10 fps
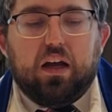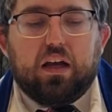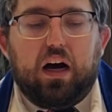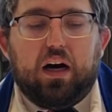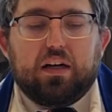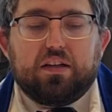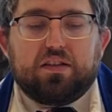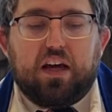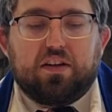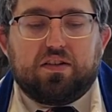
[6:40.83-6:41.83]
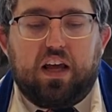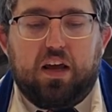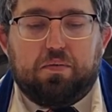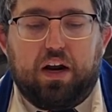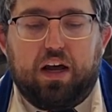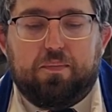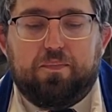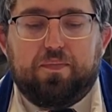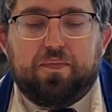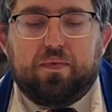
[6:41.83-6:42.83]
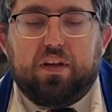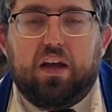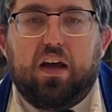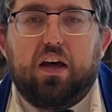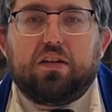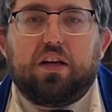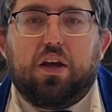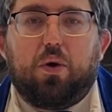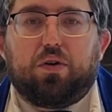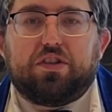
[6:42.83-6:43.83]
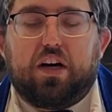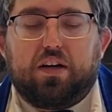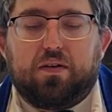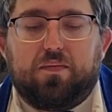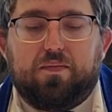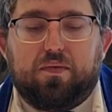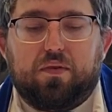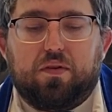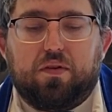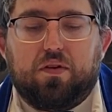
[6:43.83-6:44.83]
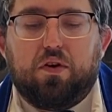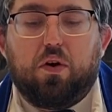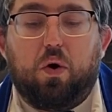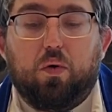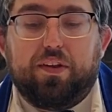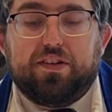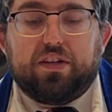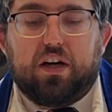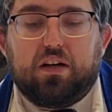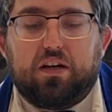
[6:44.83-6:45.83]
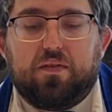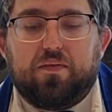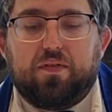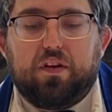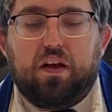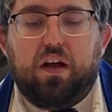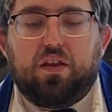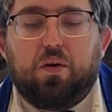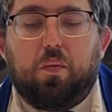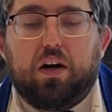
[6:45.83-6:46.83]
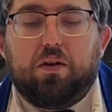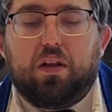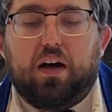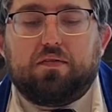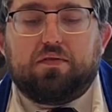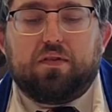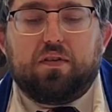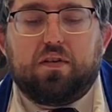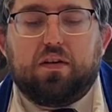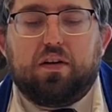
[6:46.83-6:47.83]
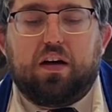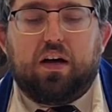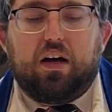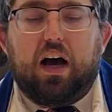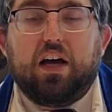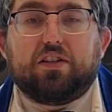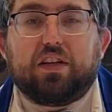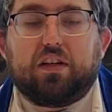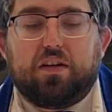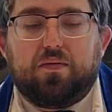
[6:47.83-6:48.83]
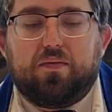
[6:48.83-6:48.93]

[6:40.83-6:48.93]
God says to Abraham, take your son, your only son, the one you love, Isaac.